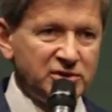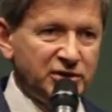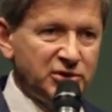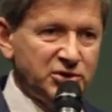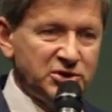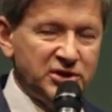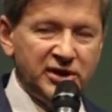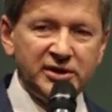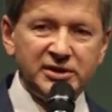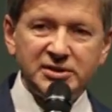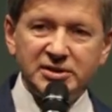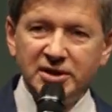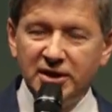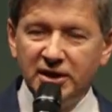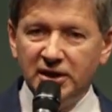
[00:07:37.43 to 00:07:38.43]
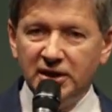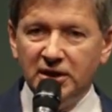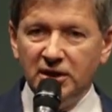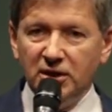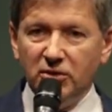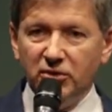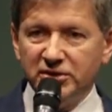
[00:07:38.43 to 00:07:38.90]
understand
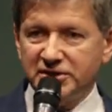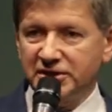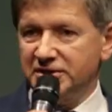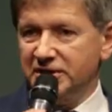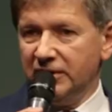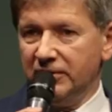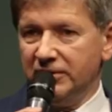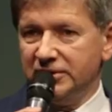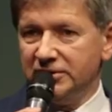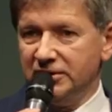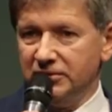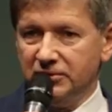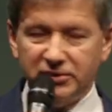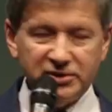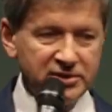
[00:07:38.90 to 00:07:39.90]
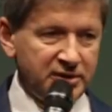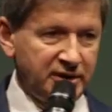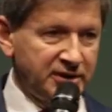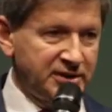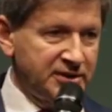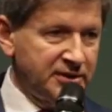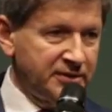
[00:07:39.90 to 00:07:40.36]
who is a terrorist and who is not.